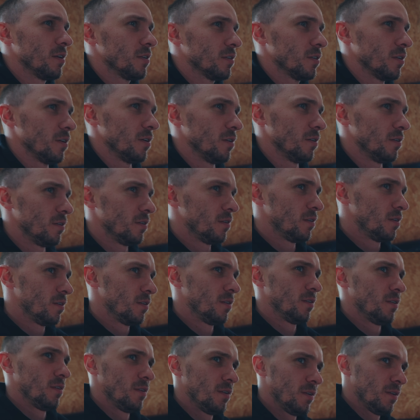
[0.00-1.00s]
So
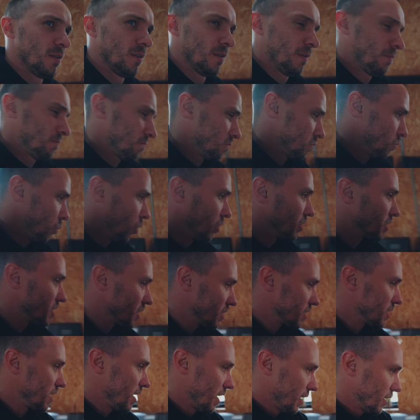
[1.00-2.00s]
once
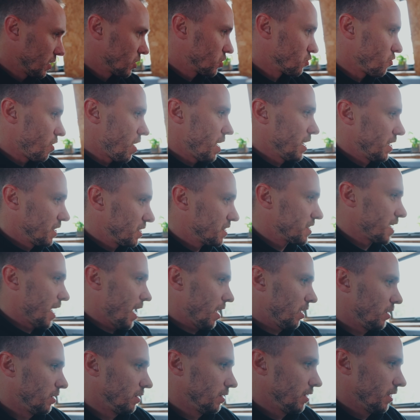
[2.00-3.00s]
it's like dry and set,
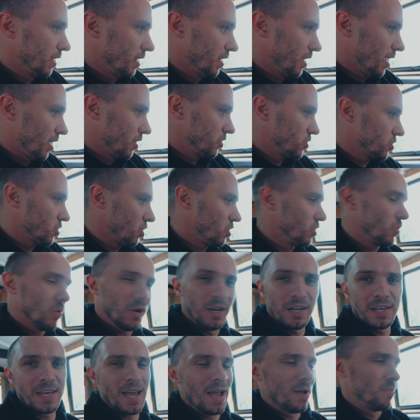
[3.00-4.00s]
I'll show you it
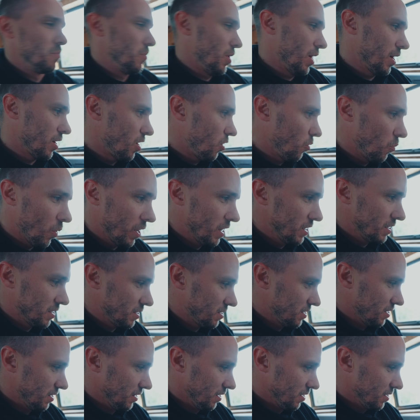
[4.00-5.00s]
again, but I can't wait to
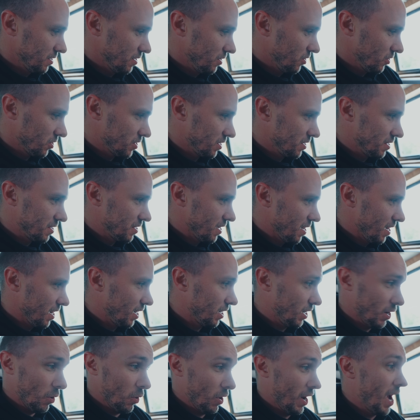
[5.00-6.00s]
see this. It looks insane.
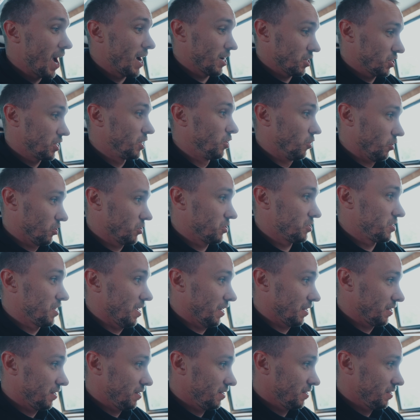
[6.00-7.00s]
It actually looks sick.